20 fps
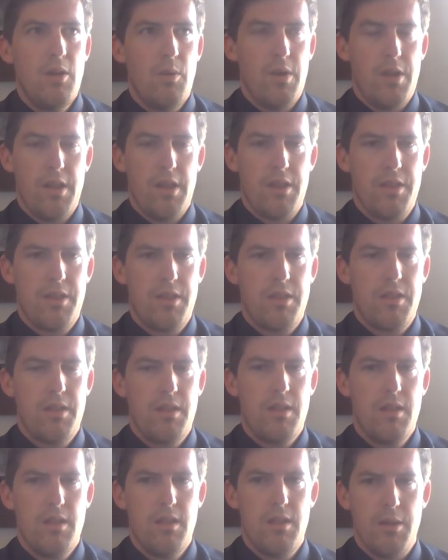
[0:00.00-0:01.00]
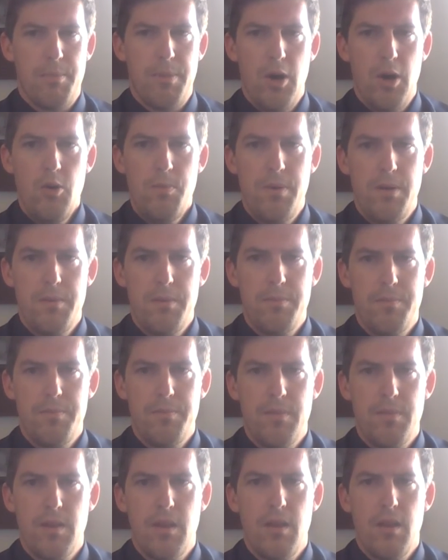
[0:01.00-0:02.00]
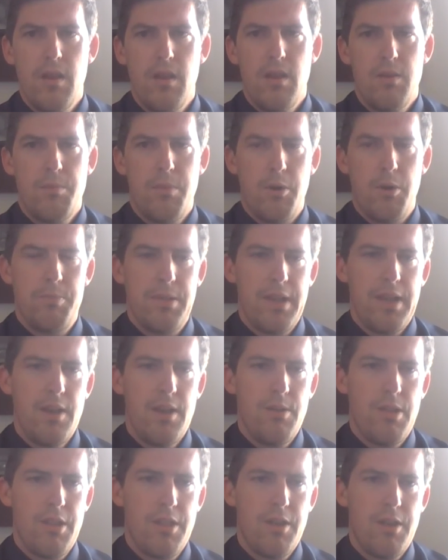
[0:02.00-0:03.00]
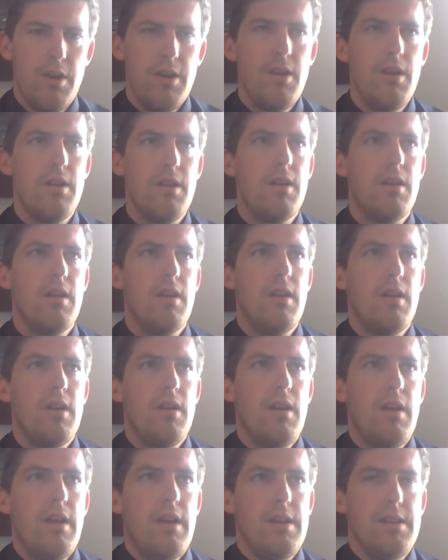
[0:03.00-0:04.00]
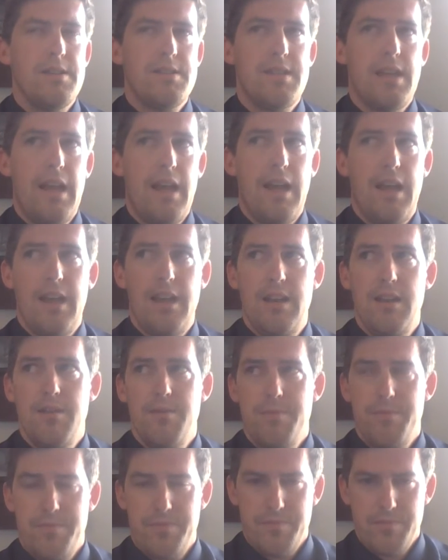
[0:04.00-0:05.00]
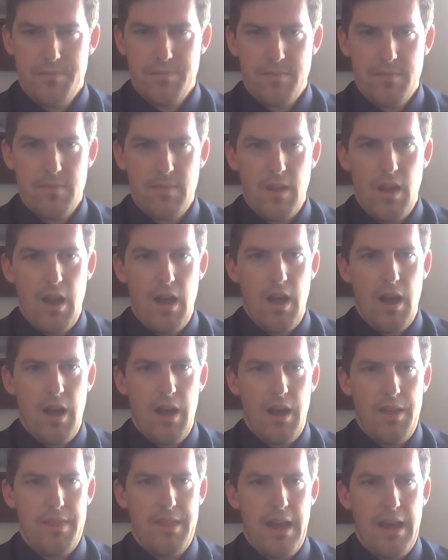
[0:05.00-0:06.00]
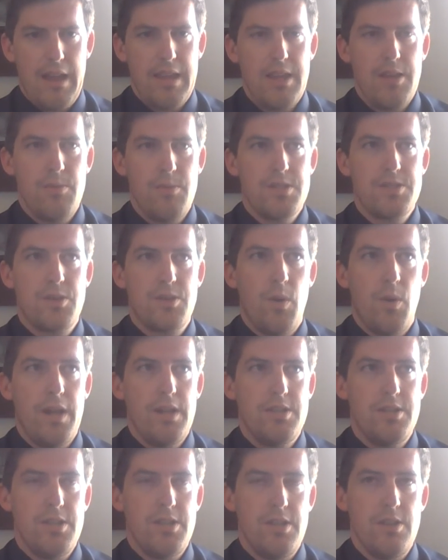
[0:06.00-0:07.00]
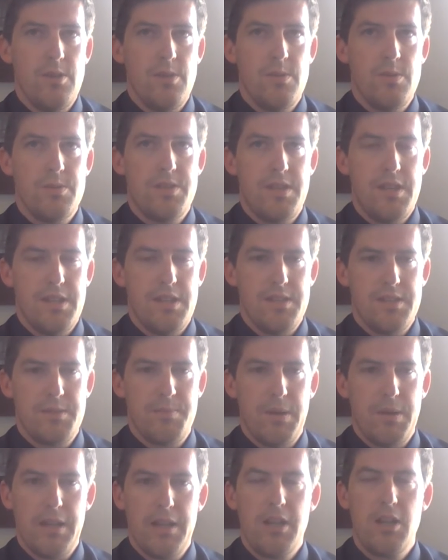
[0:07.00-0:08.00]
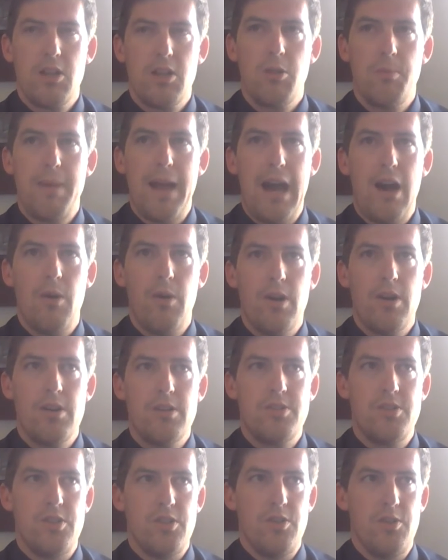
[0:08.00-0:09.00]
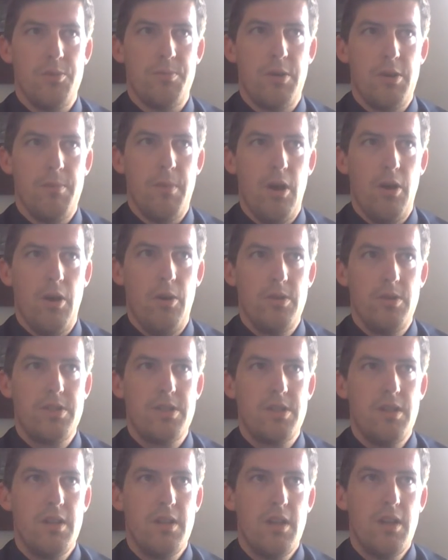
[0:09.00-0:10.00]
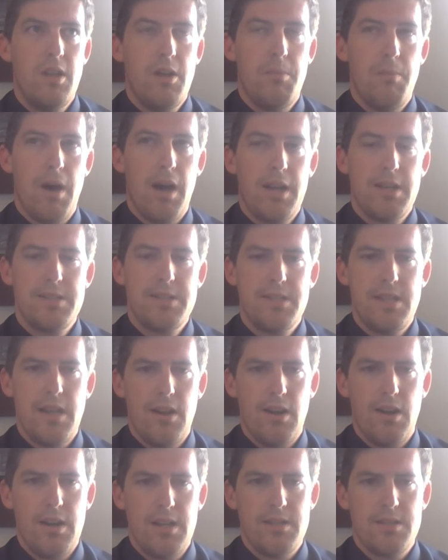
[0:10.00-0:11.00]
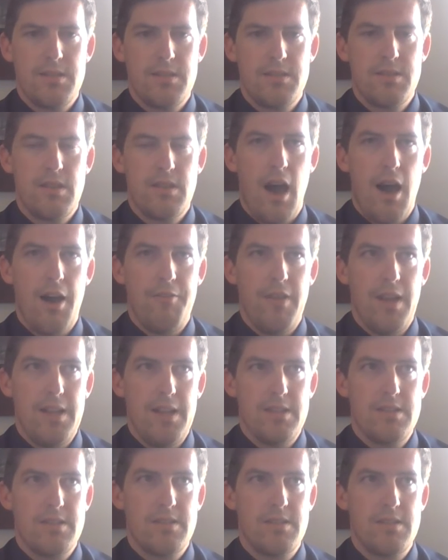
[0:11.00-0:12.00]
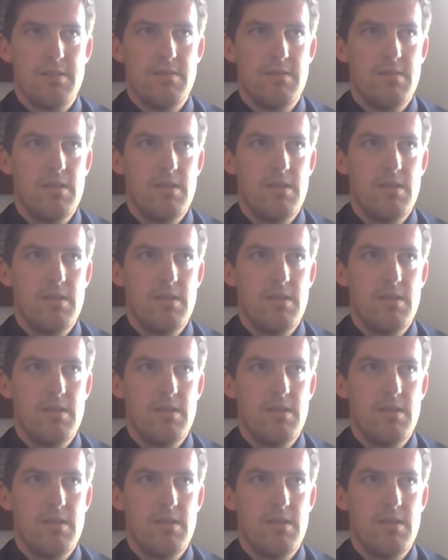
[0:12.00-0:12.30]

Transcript: with the Pope, Pope Leo III. He said uh, that he was going to use his political power to promote monasteries, convents,